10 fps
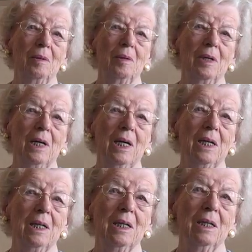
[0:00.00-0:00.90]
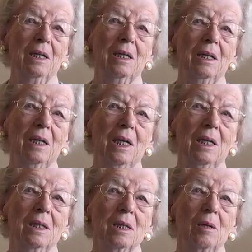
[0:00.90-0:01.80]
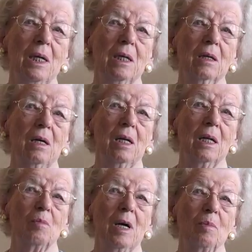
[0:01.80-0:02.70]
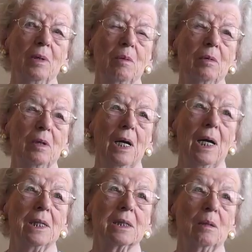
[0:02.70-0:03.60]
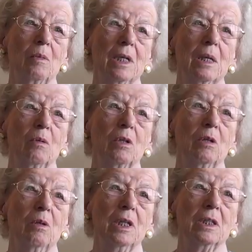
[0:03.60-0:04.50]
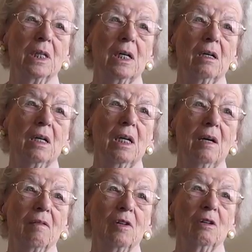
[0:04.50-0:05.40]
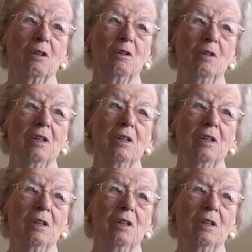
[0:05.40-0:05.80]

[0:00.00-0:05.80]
And so he'd call them up and ask them what they were doing Saturday afternoon.